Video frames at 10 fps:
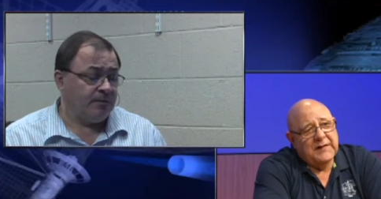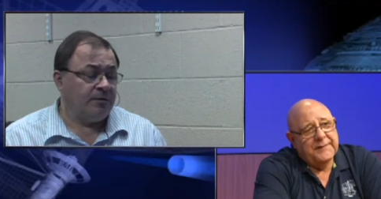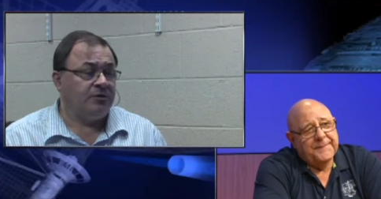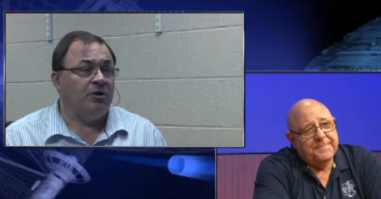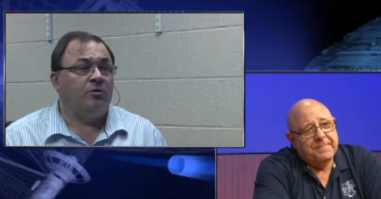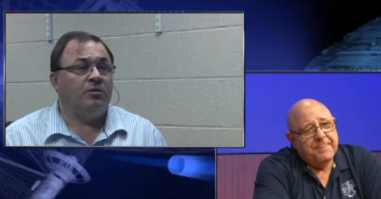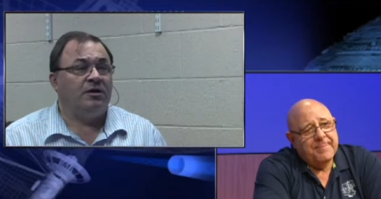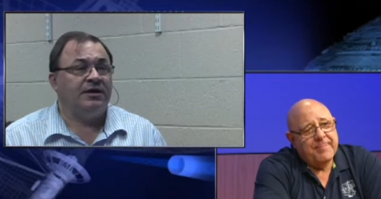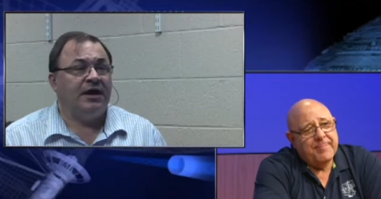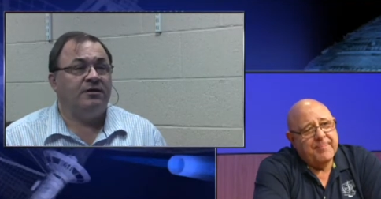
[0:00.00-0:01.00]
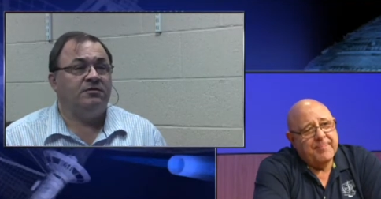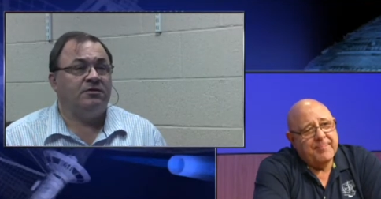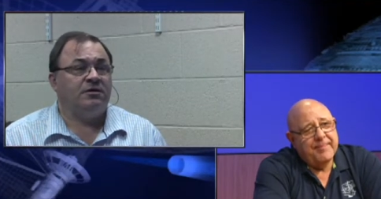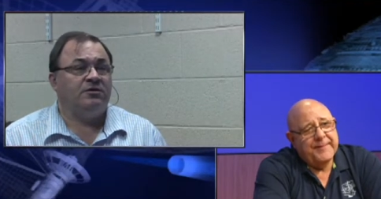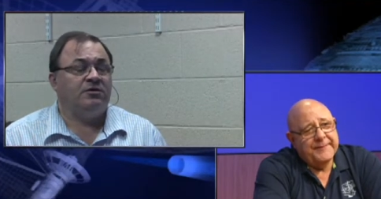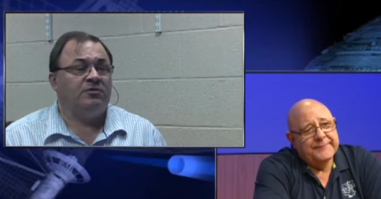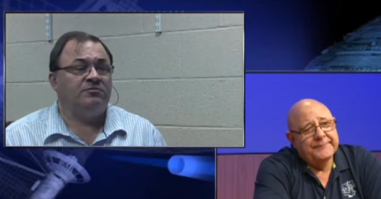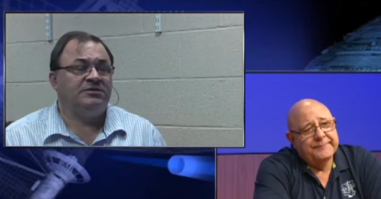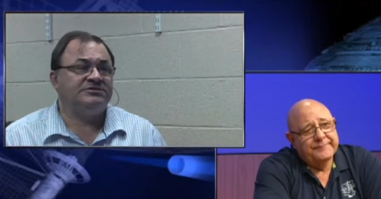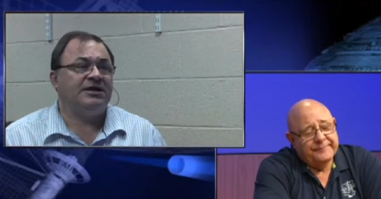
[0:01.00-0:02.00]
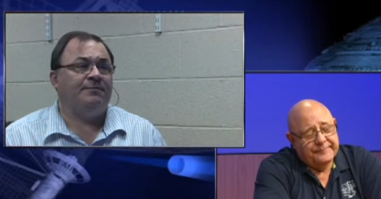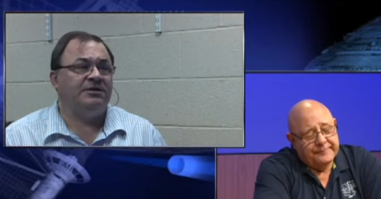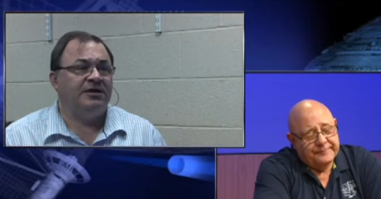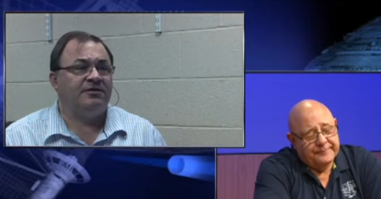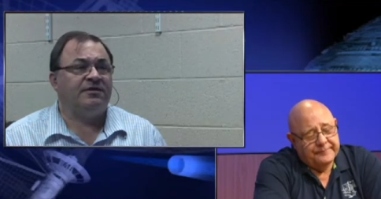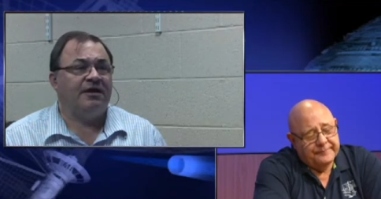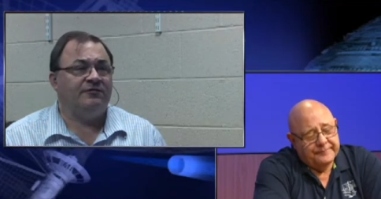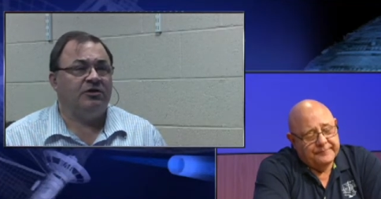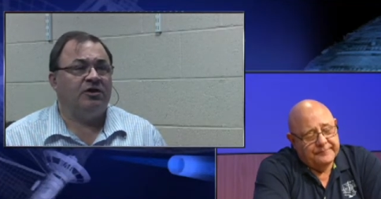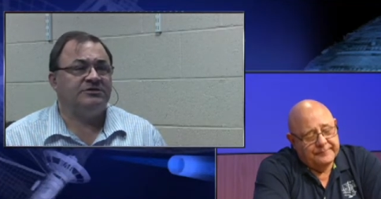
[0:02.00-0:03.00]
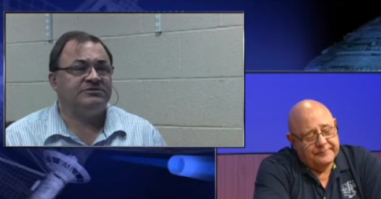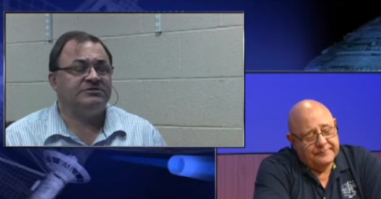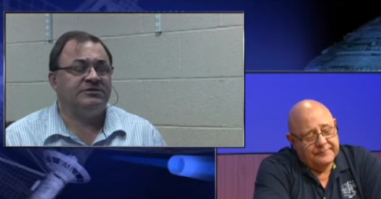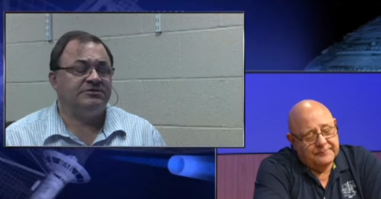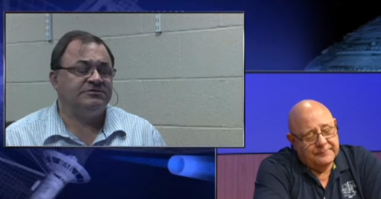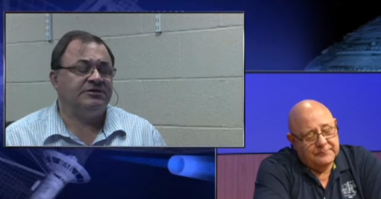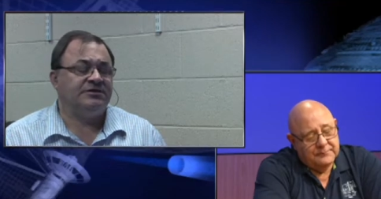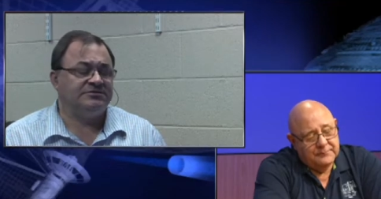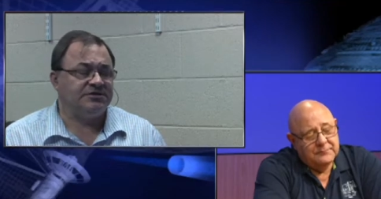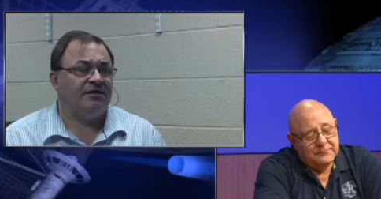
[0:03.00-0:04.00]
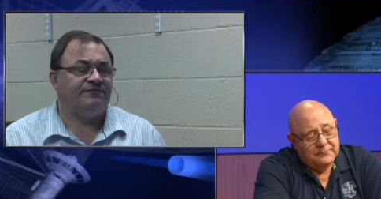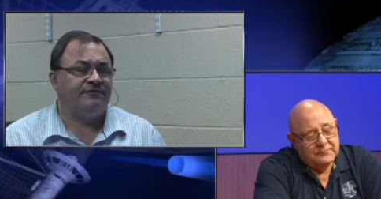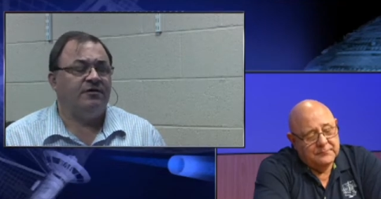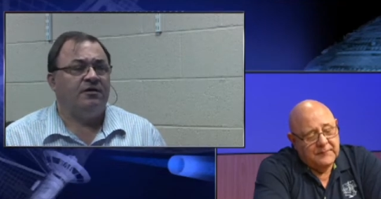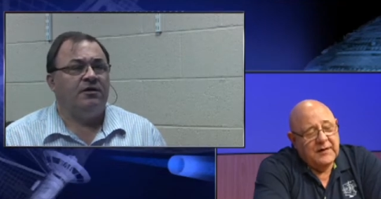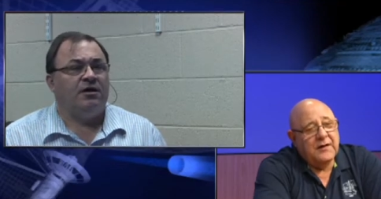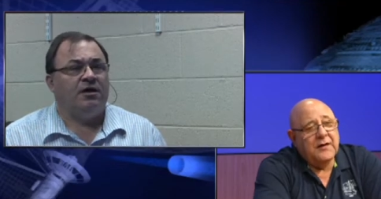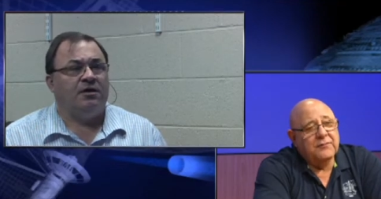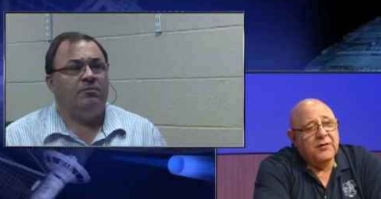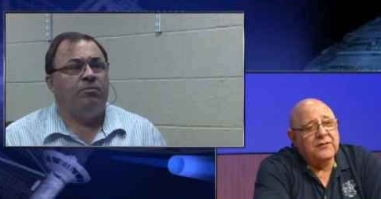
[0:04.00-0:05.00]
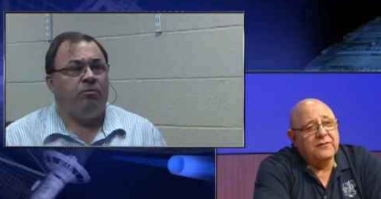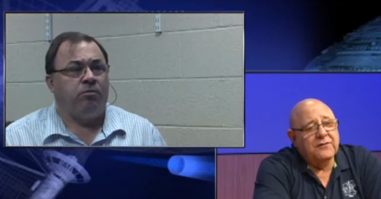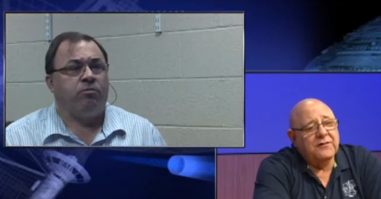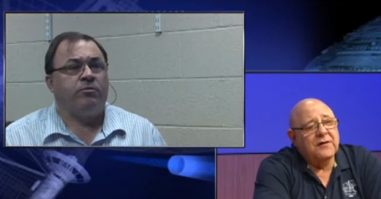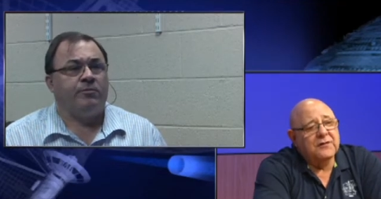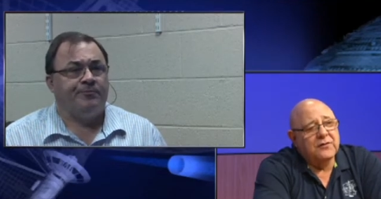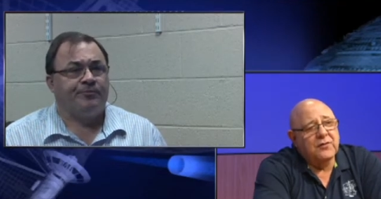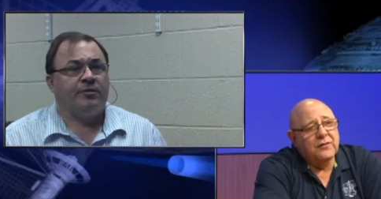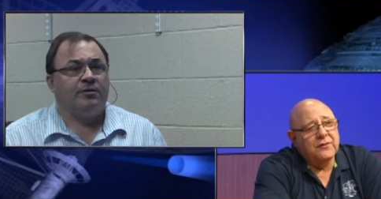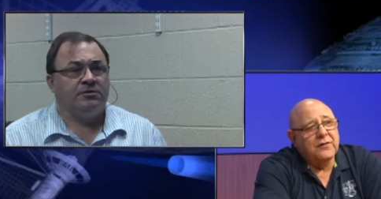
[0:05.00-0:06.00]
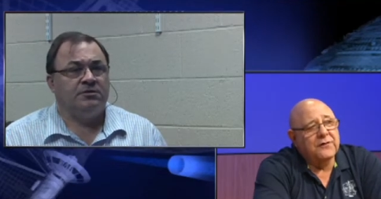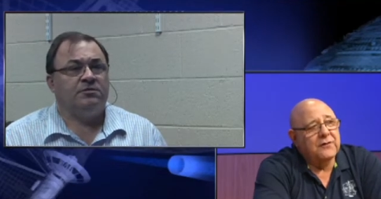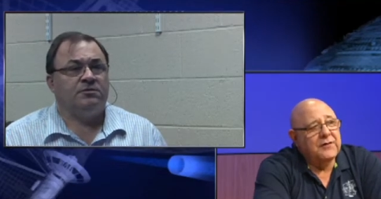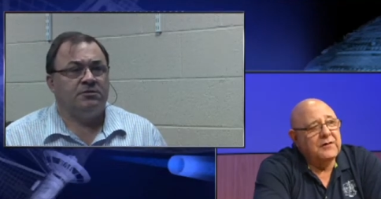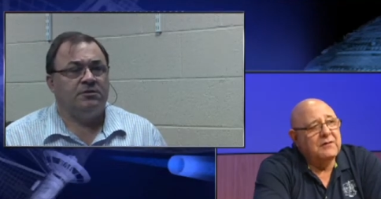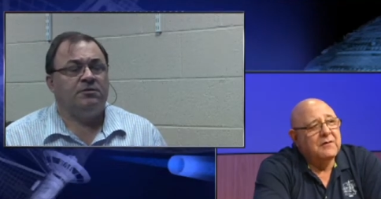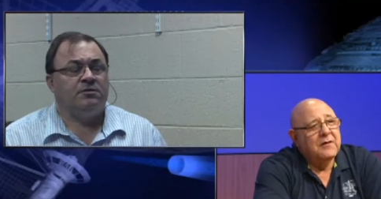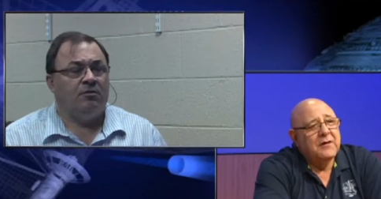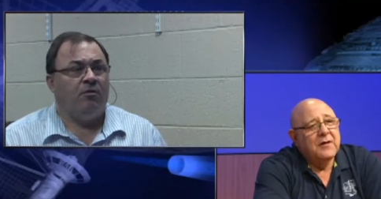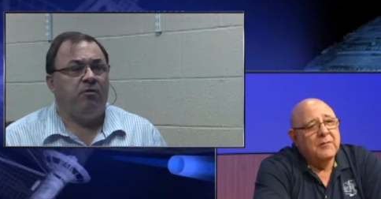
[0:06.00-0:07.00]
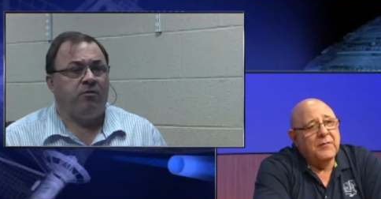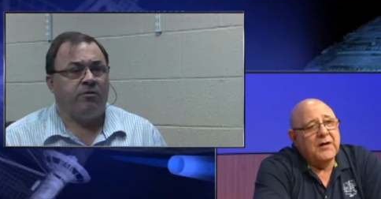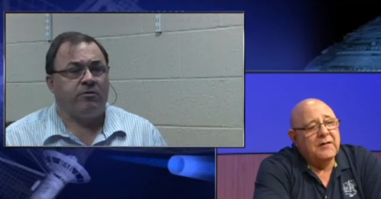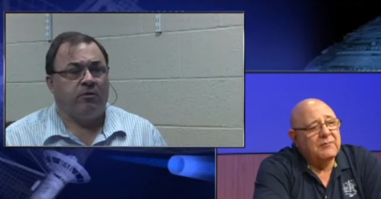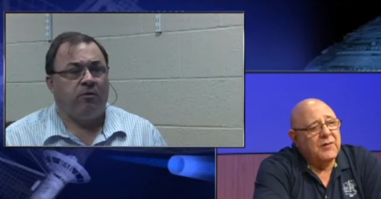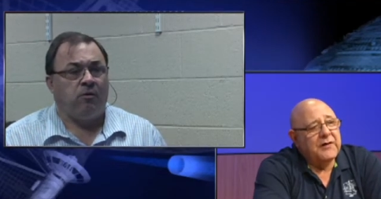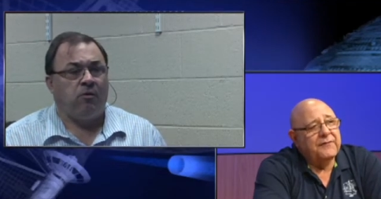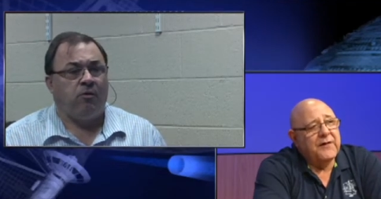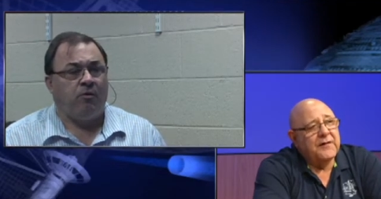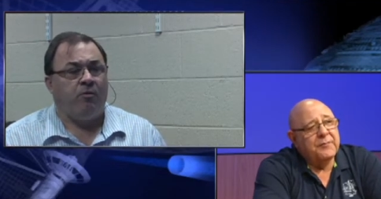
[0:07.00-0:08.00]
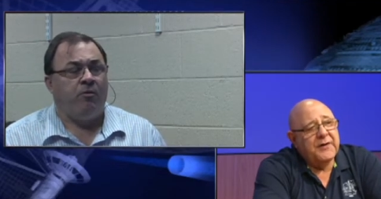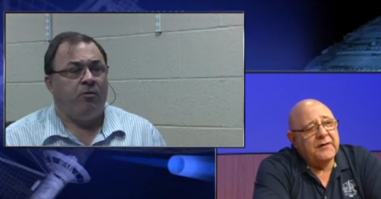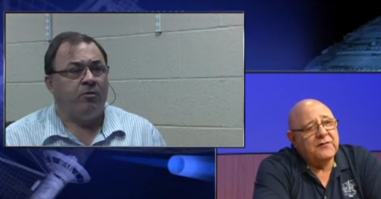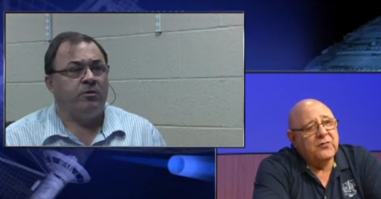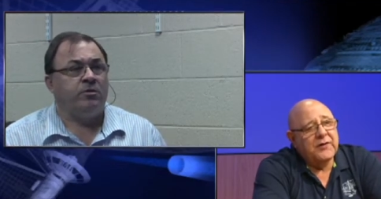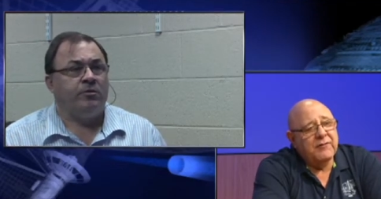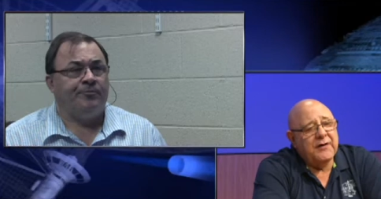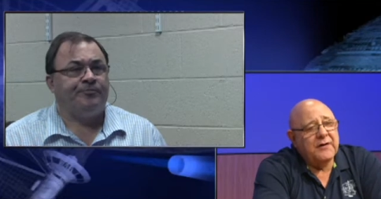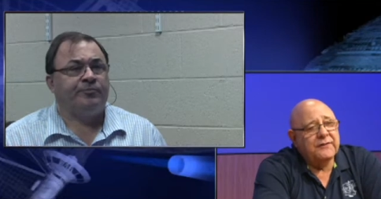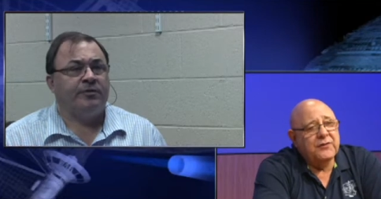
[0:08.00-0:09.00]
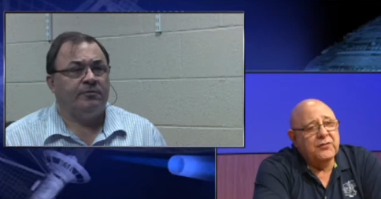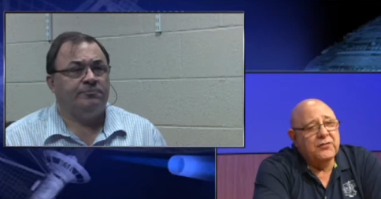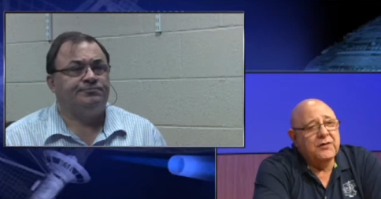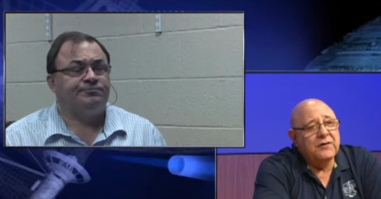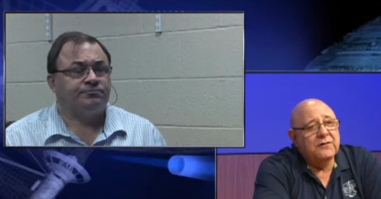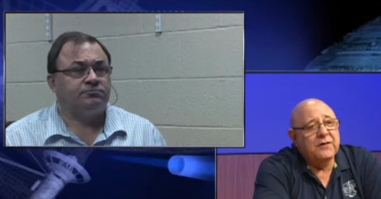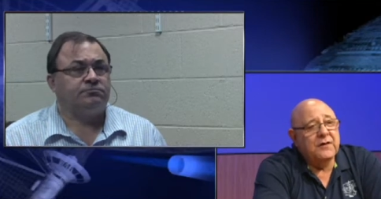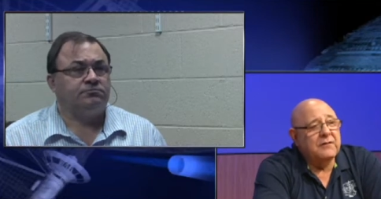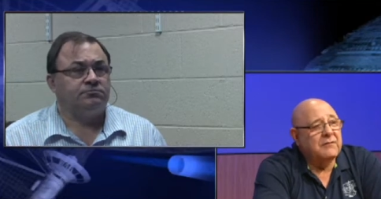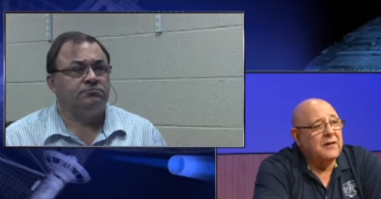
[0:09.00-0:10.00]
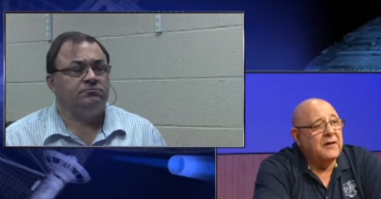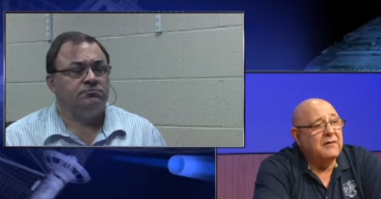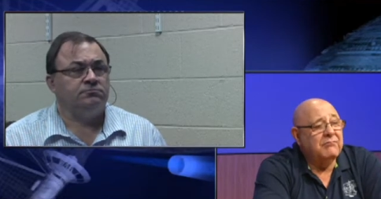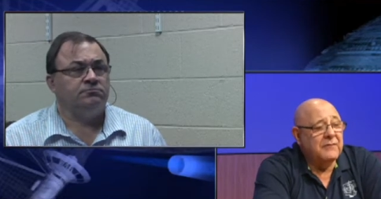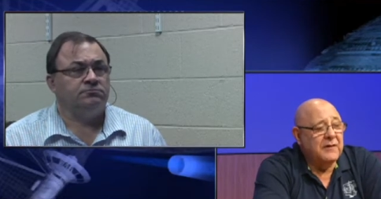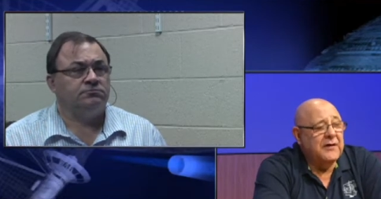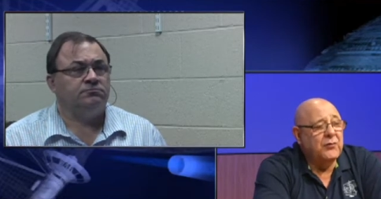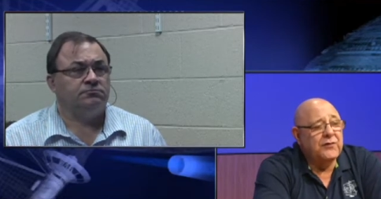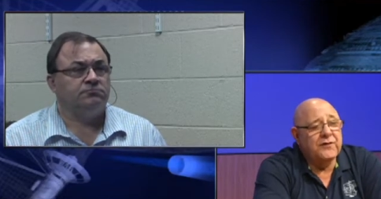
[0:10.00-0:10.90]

Speaker 1: you know, again, you know, this time of year to have a loss is is tough. Yeah, um, my
Speaker 2: sincere condolences. Also, he, yeah. my my father passed away right after New Year's, and and he, he was the